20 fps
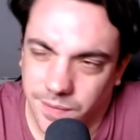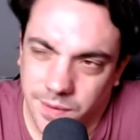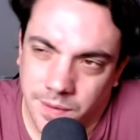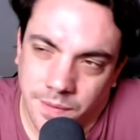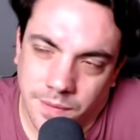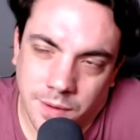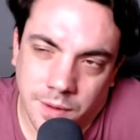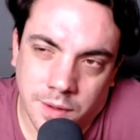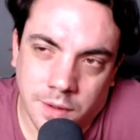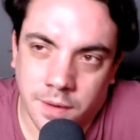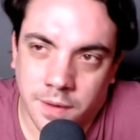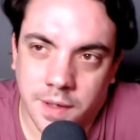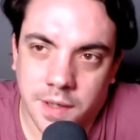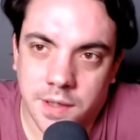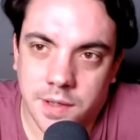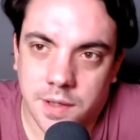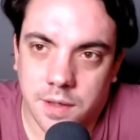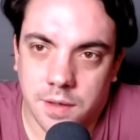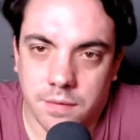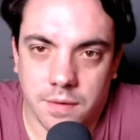you could look at
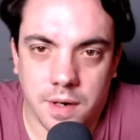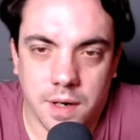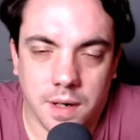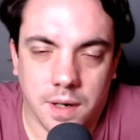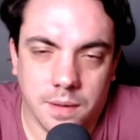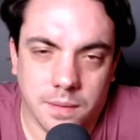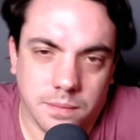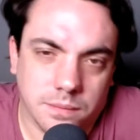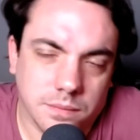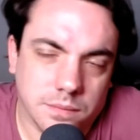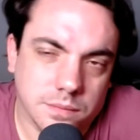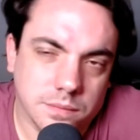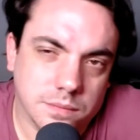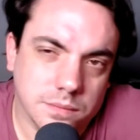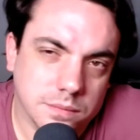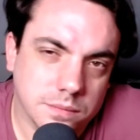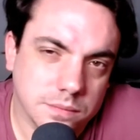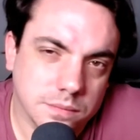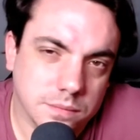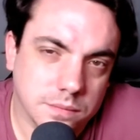his career.
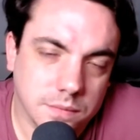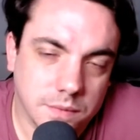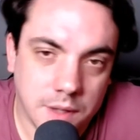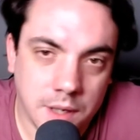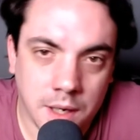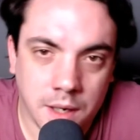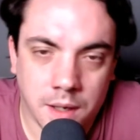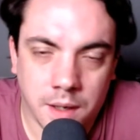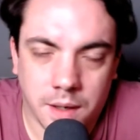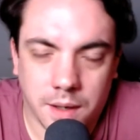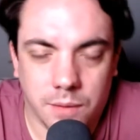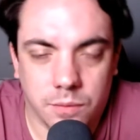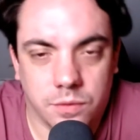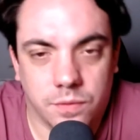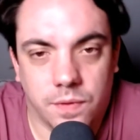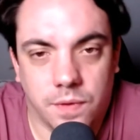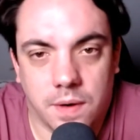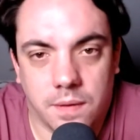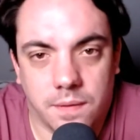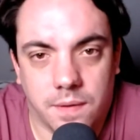Yeah, he was
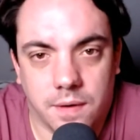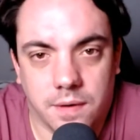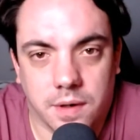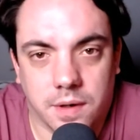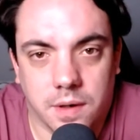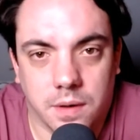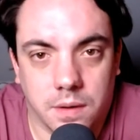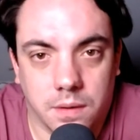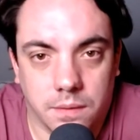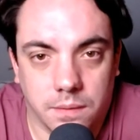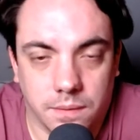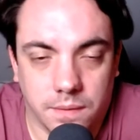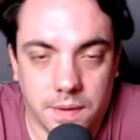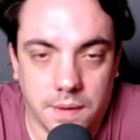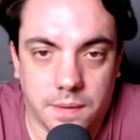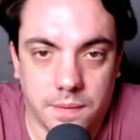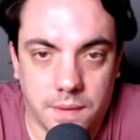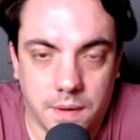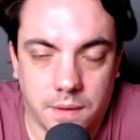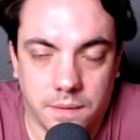very, very good.
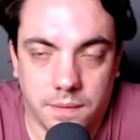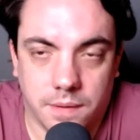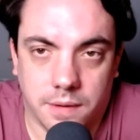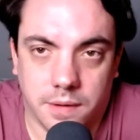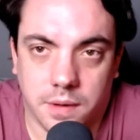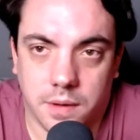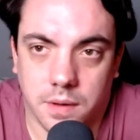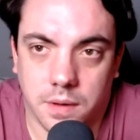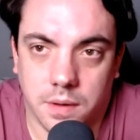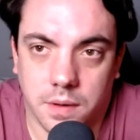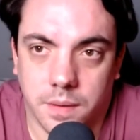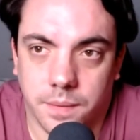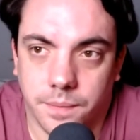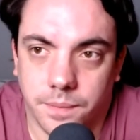Very, very, very good.